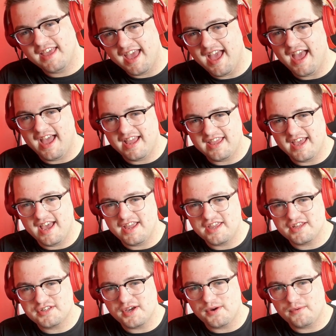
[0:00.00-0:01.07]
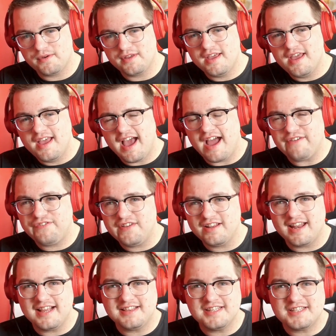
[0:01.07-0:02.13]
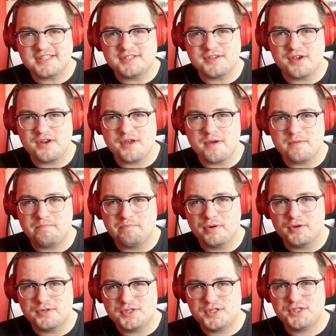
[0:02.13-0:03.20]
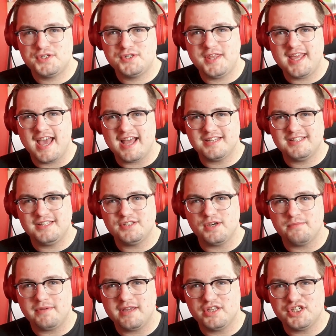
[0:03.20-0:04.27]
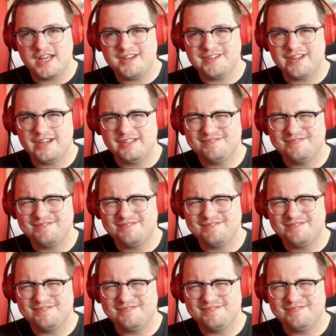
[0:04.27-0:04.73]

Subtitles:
Yeah, yeah, you don't. Yeah, I feel like this is gonna push the anti-zombie agenda.